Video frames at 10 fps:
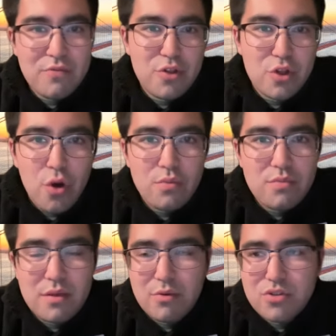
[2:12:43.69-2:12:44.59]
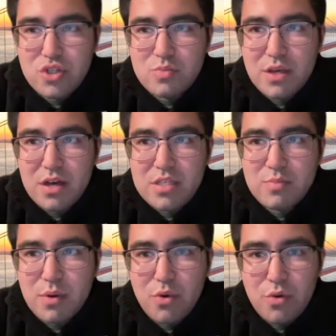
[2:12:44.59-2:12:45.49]
If we don't, it will just be
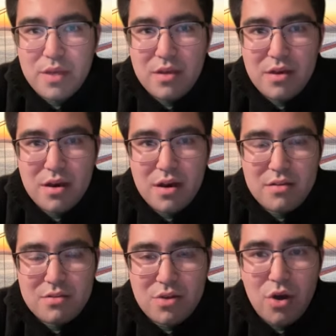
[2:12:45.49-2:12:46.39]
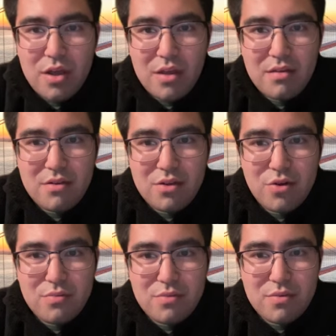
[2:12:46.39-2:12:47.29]
us, but we'll be uh, talking, you
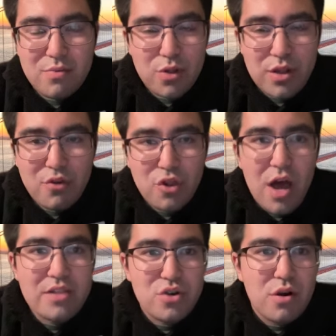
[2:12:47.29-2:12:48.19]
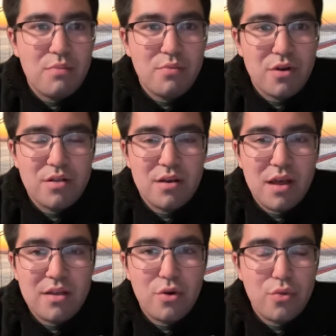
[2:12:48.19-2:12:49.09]
know, whatever lines are up, we're gonna
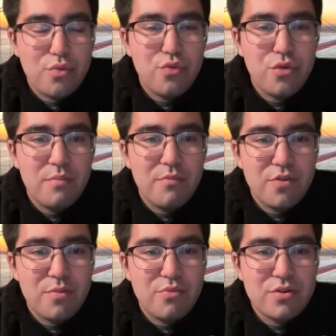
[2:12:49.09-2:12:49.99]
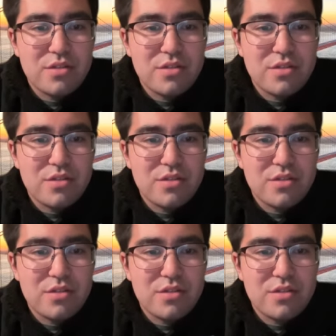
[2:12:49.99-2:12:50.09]
kind of go through them for the preseason.